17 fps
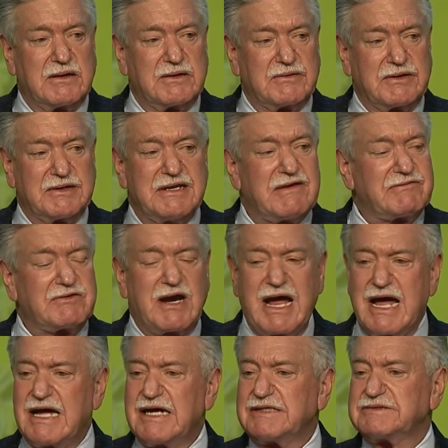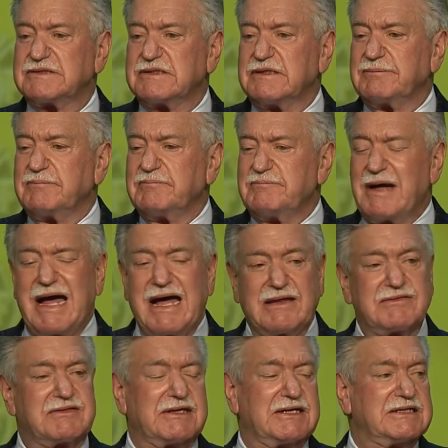that never has a
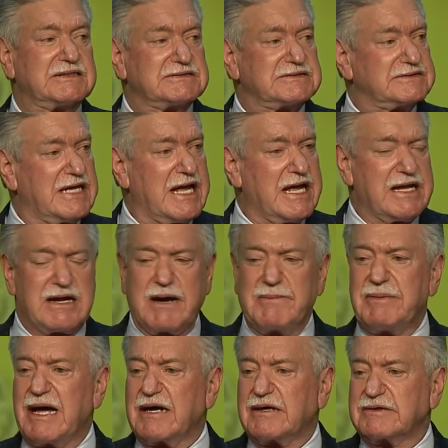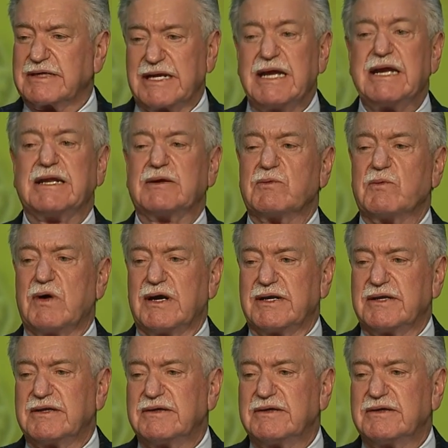bad thing to say about anyone.